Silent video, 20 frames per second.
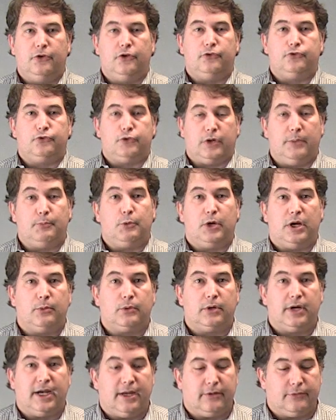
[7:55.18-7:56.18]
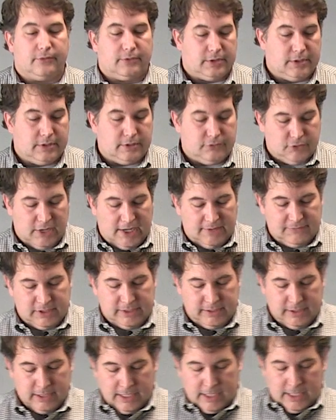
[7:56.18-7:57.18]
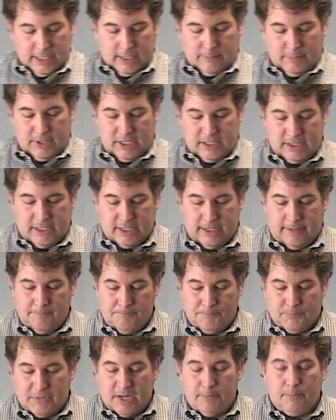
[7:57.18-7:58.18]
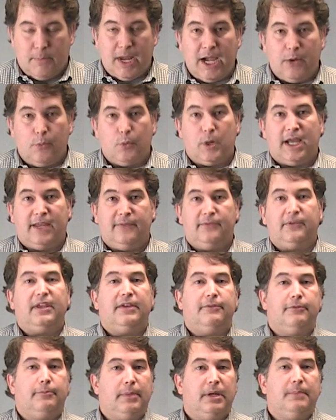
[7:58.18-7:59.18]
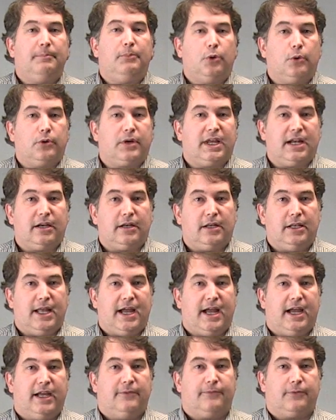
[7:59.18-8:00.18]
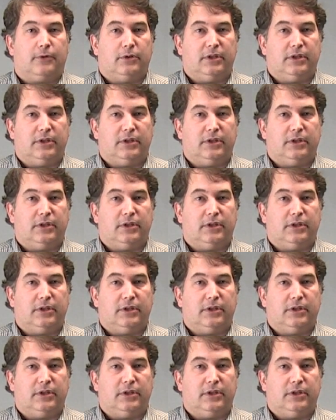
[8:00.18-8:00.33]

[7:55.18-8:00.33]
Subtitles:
trip while we're out traveling. But my wife's even been pulled out of line for